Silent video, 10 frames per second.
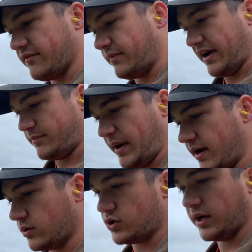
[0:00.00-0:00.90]
I've
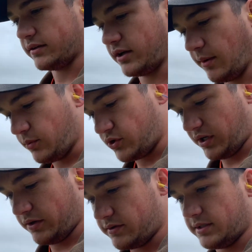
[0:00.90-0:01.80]
pattern checked a couple
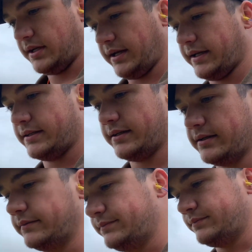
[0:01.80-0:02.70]
shells
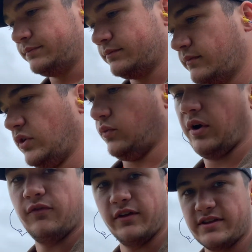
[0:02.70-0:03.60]
at
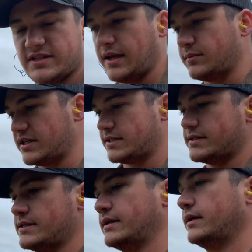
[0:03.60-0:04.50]
roughly the same distance,